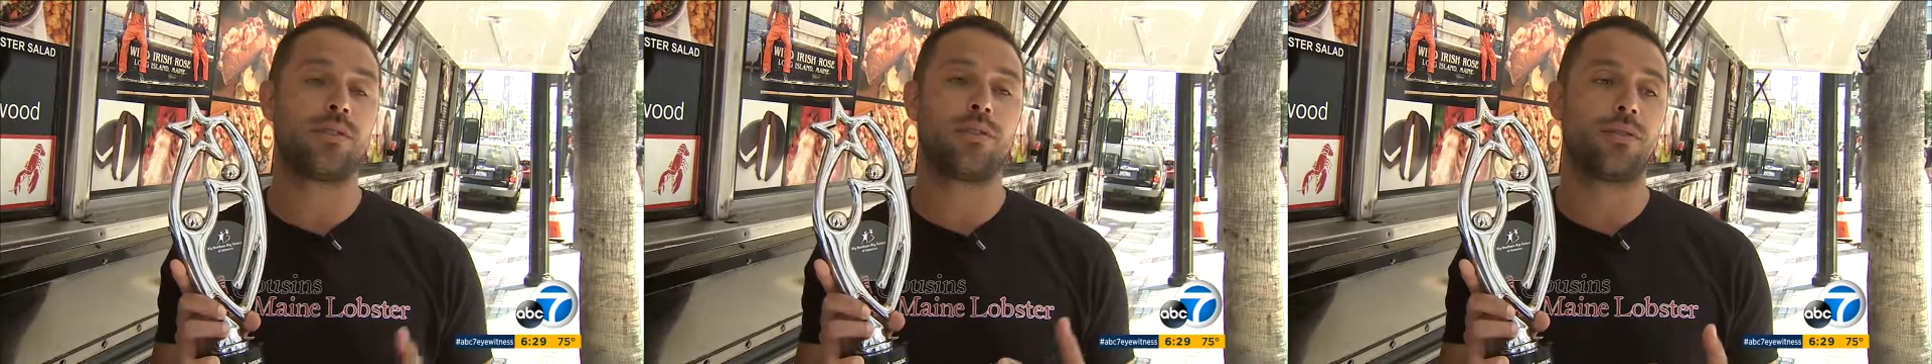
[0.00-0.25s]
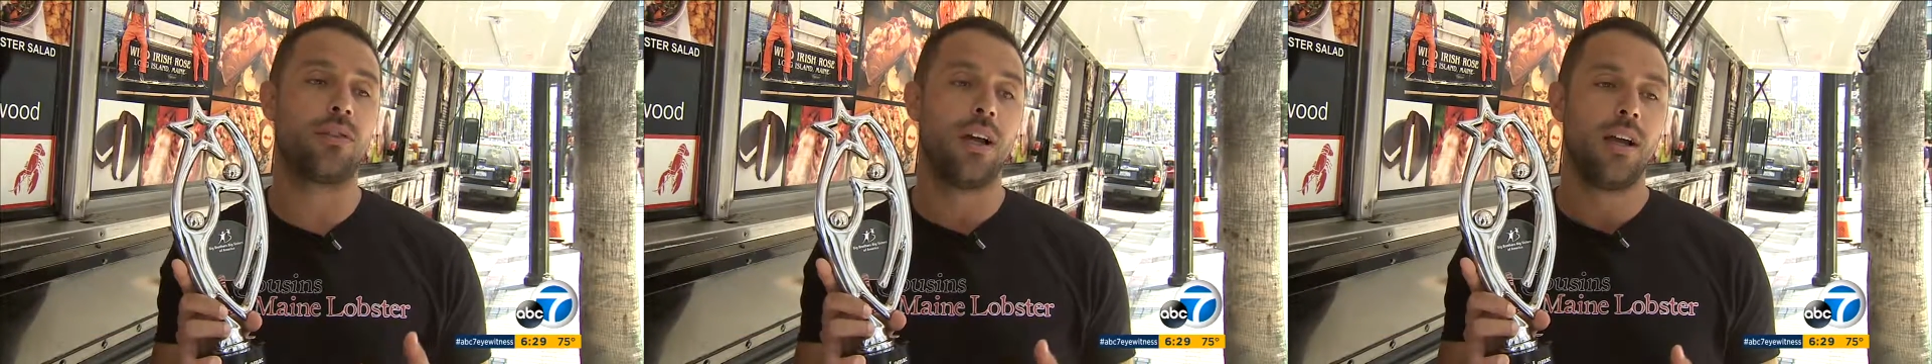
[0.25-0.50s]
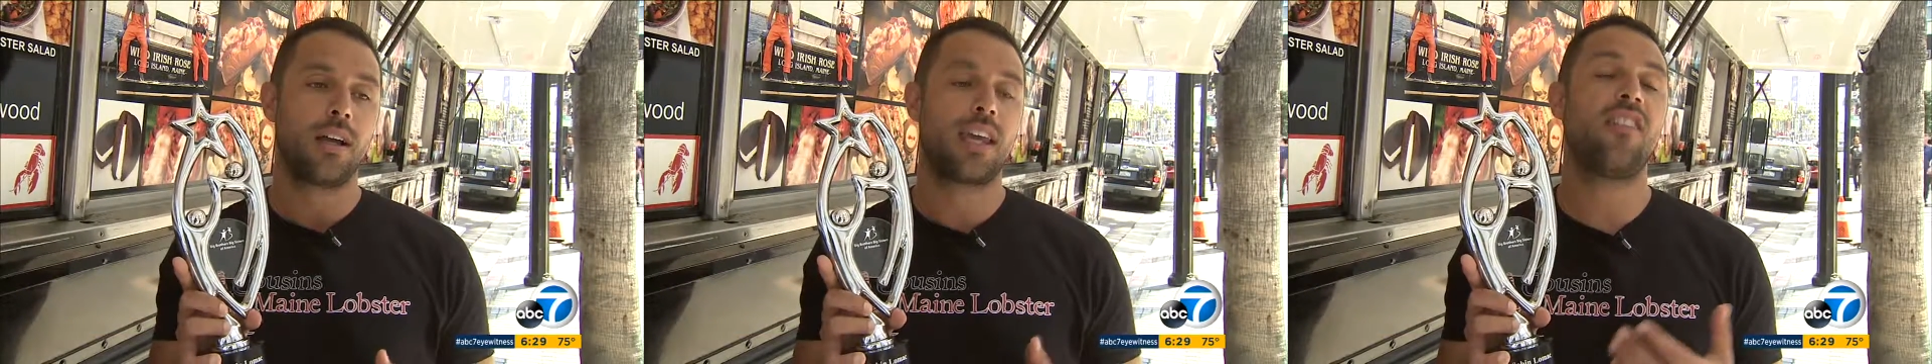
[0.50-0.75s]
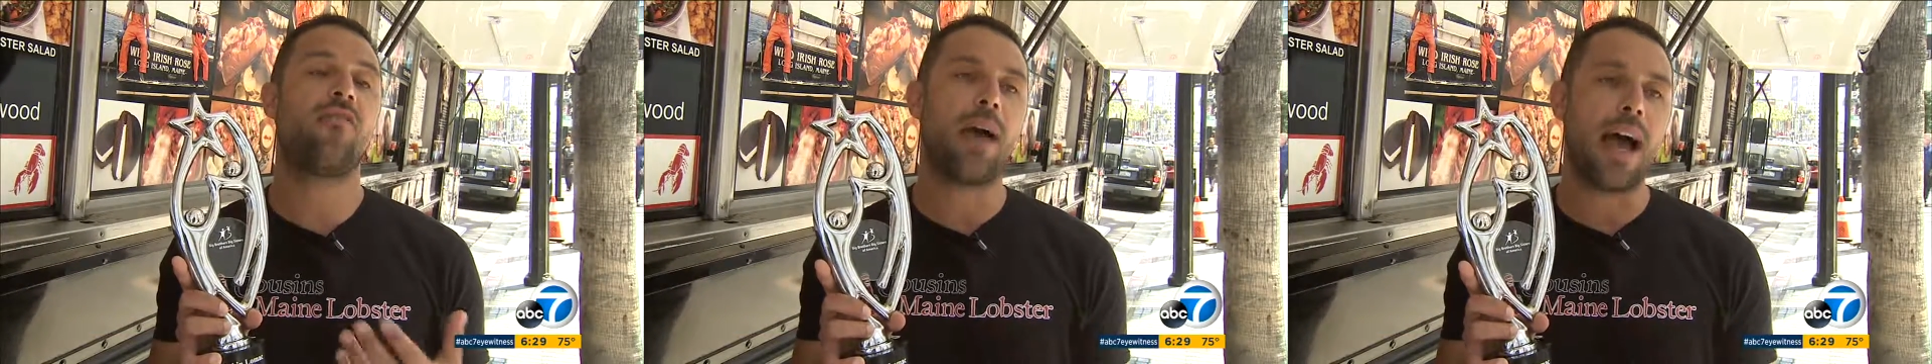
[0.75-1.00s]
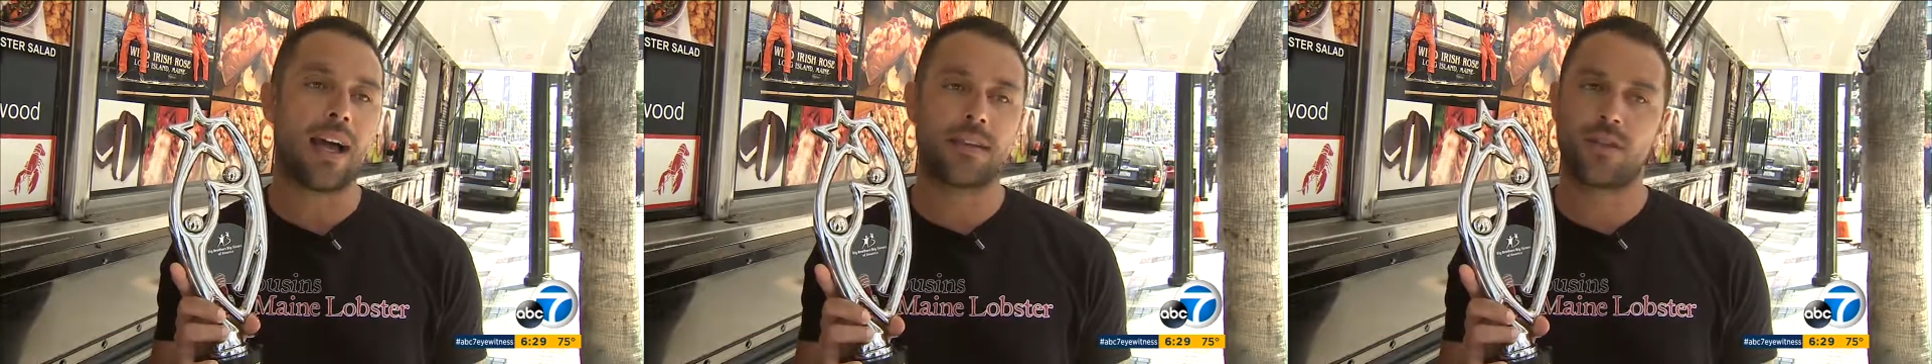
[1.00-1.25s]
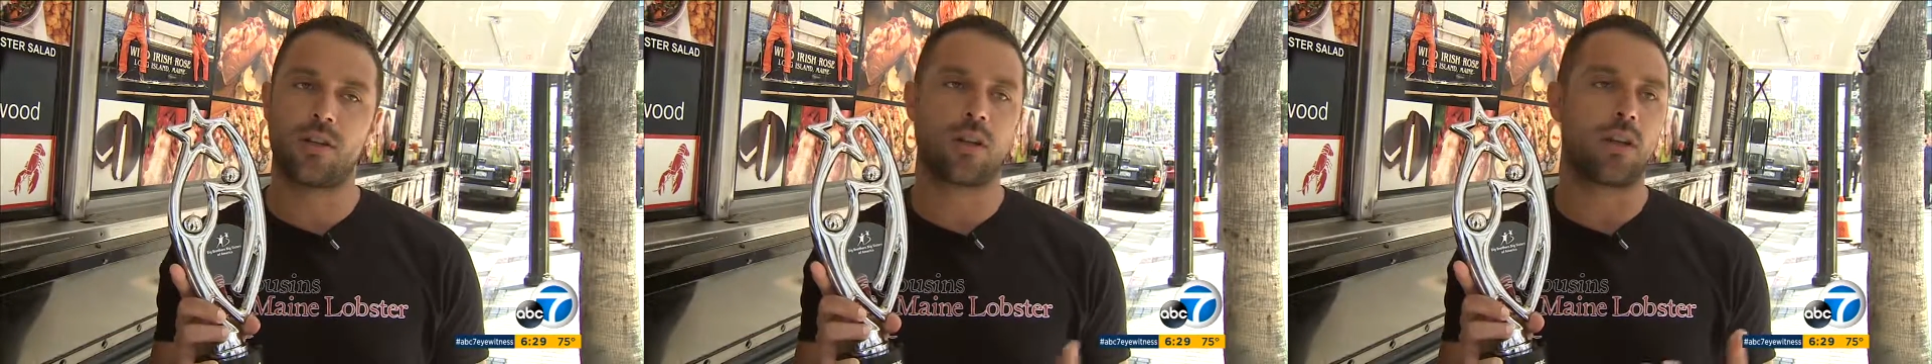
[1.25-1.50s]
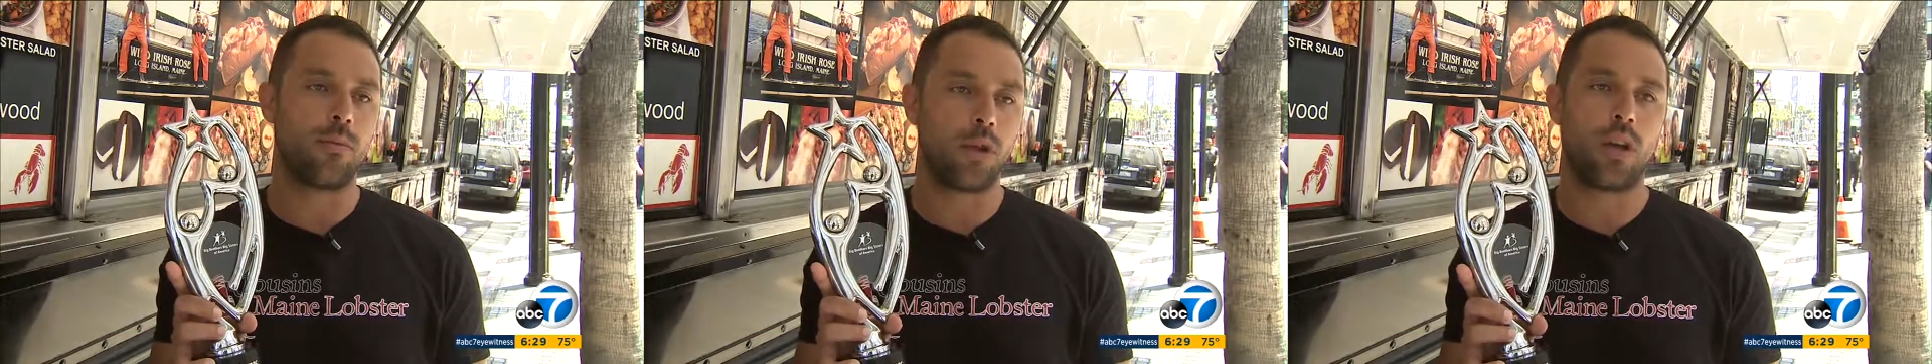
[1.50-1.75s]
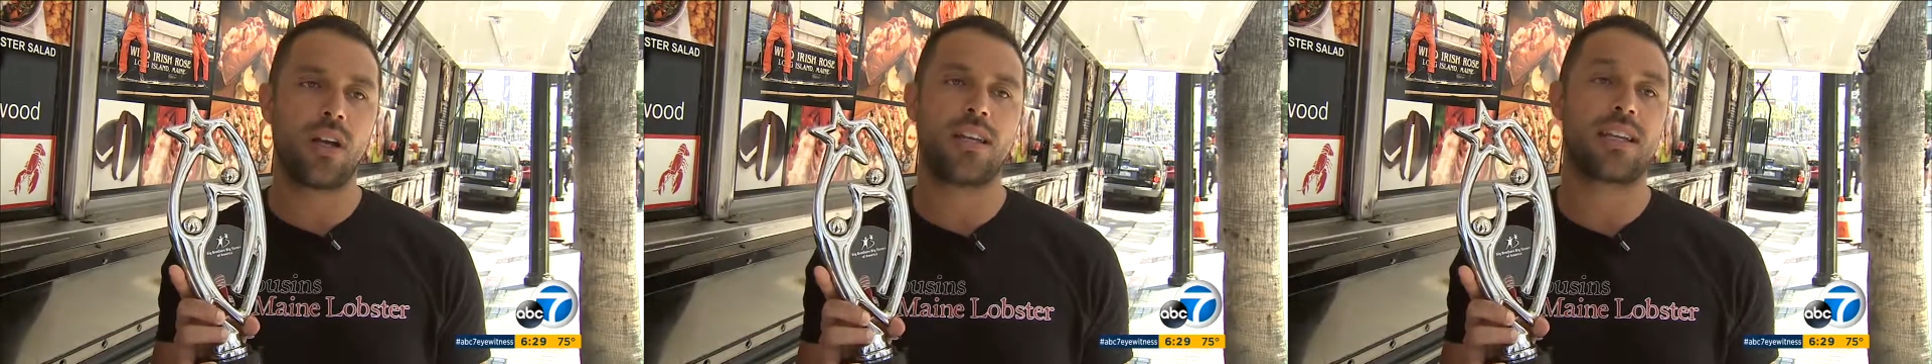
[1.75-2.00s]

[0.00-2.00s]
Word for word: to give back to the community,